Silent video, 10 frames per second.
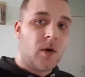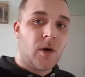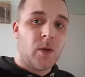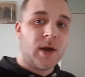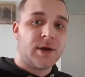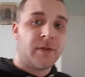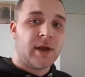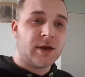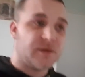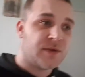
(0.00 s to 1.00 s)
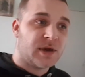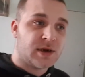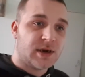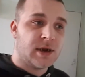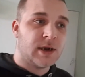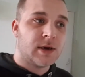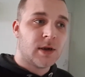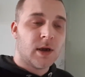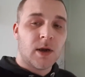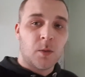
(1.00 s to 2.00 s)
all the way to the age of 16
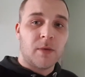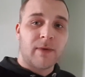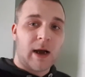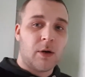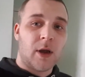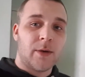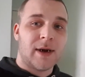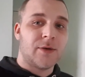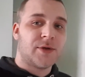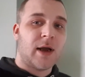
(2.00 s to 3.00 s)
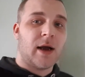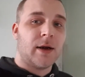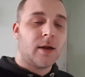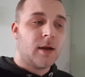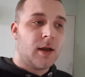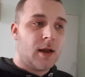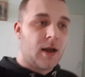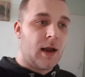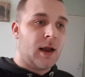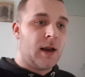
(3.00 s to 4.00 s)
without going outside,
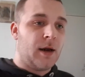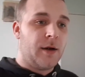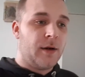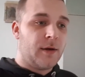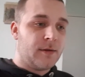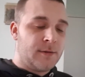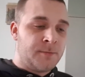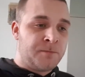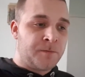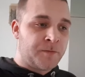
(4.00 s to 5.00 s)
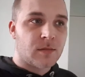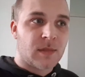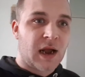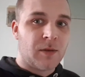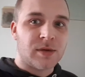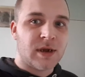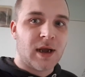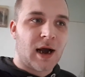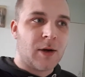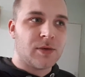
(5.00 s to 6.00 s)
and that was it.
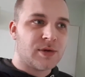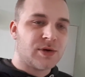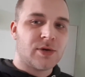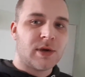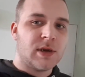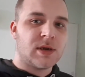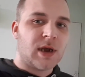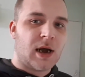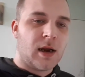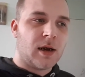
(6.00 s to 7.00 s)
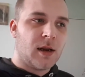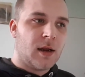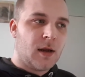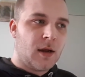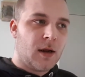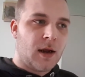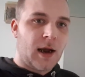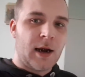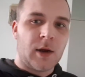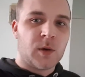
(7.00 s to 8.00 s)
I was stuck inside
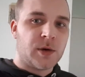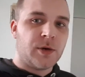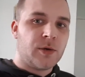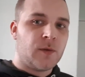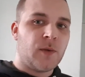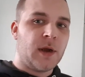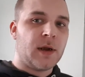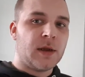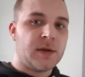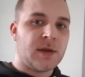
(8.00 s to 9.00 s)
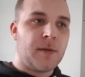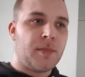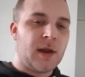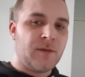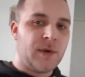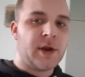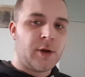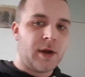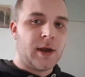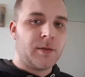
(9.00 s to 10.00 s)
and I would do nothing except play video
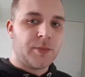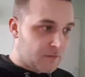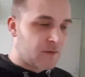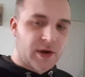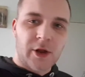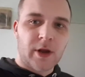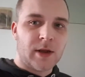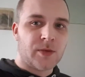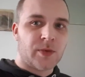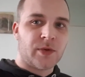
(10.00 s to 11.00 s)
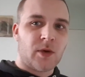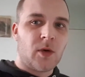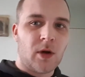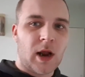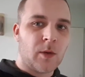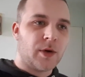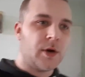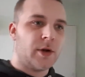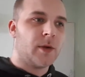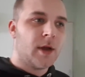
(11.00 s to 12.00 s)
games. Video games was all I would
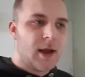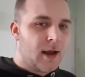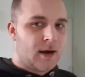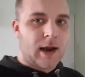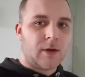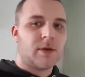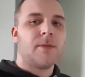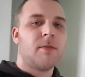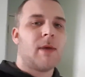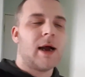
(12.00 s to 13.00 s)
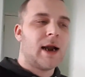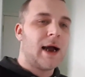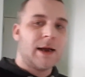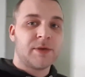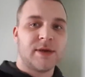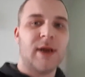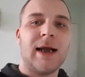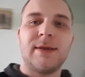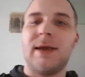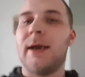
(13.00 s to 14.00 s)
do. Now keep in mind, I am
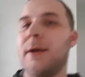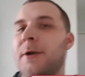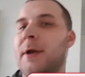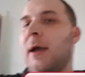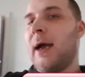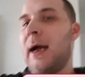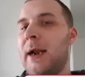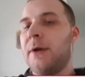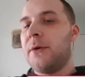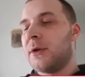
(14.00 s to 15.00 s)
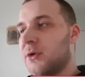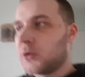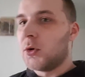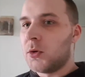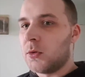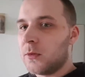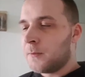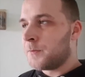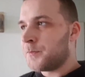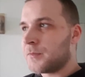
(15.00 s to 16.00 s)
dyslexic and the school
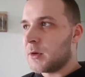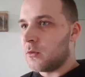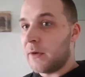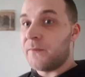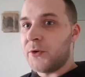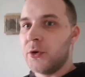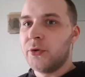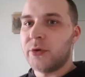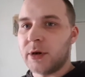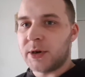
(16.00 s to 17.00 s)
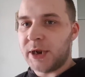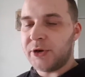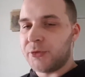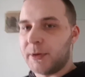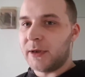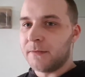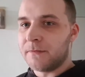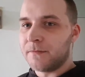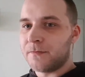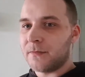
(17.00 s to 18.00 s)
refused to teach me.
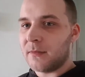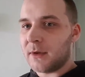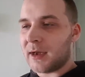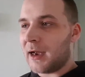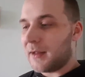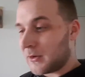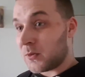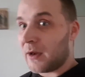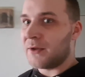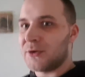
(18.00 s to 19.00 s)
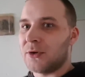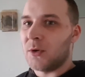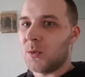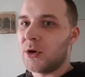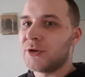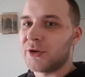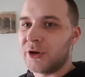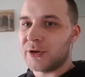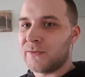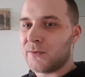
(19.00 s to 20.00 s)
Okay, that's why they stuck a word
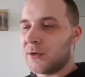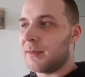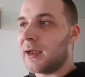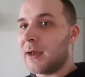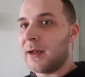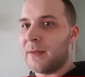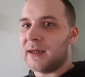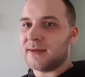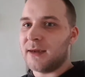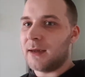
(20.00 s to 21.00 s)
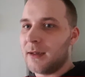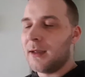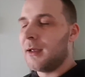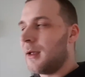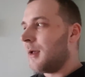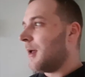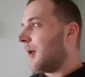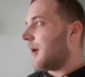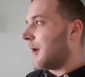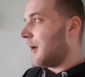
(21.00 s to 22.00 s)
search in front of me and that's it.
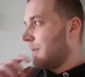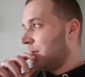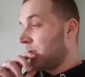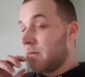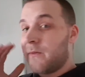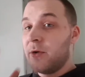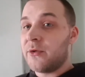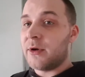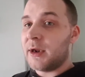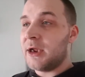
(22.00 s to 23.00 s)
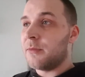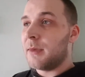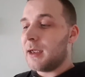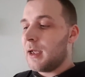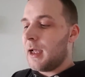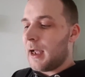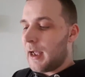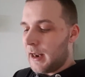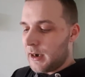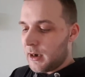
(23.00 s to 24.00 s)
They refused to teach me,
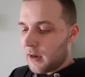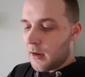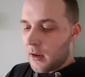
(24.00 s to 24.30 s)
and